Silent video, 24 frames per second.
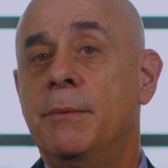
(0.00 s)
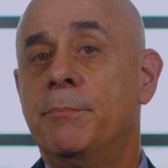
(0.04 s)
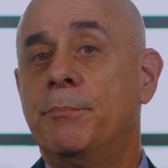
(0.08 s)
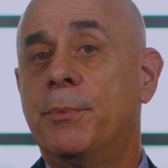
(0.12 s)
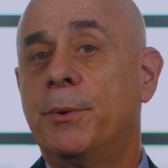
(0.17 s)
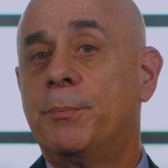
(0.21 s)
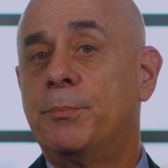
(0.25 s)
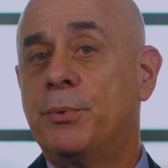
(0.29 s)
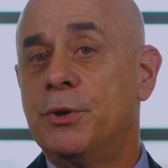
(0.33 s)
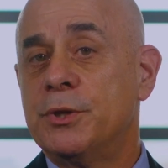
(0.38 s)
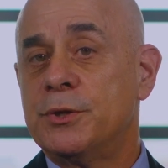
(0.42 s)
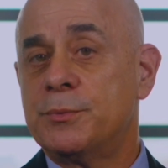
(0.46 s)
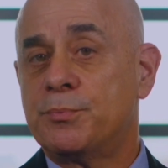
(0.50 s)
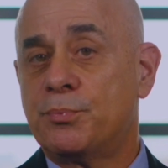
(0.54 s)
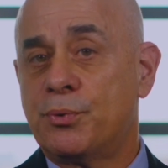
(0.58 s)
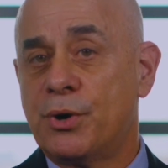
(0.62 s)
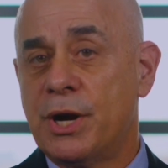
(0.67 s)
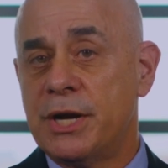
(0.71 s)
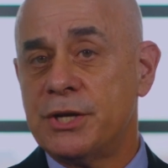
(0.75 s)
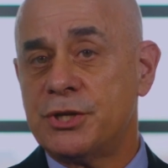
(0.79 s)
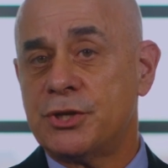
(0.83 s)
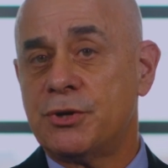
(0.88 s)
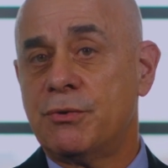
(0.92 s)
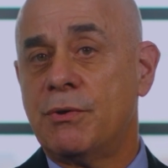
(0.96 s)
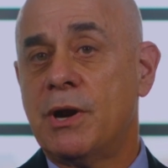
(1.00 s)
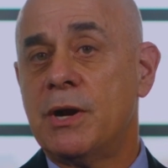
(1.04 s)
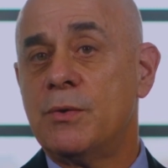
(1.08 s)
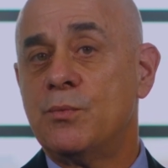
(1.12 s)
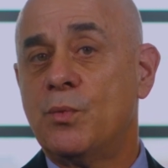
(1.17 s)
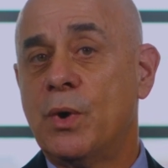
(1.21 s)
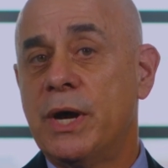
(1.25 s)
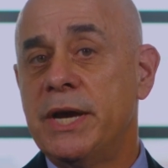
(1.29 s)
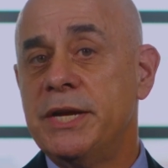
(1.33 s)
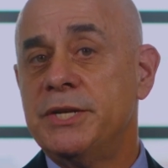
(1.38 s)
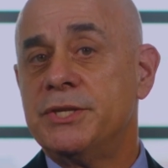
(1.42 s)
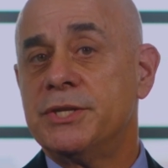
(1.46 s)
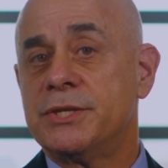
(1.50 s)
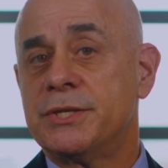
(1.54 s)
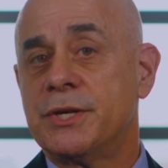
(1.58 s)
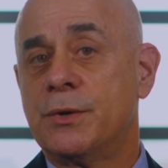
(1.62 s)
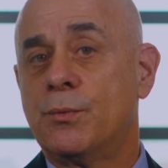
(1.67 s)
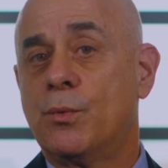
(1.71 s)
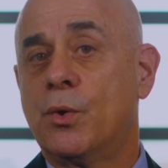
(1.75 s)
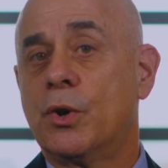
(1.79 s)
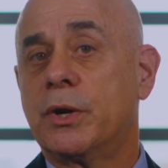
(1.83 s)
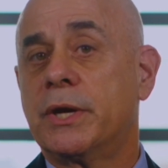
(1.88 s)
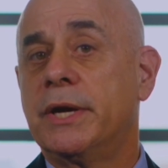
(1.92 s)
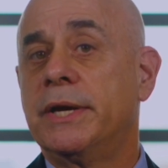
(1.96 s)
but puts pressure on wages
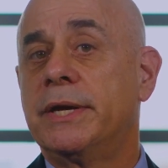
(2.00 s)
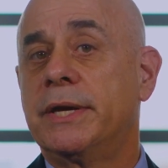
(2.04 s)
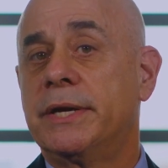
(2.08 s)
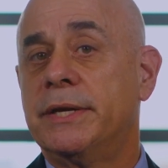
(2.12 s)
and working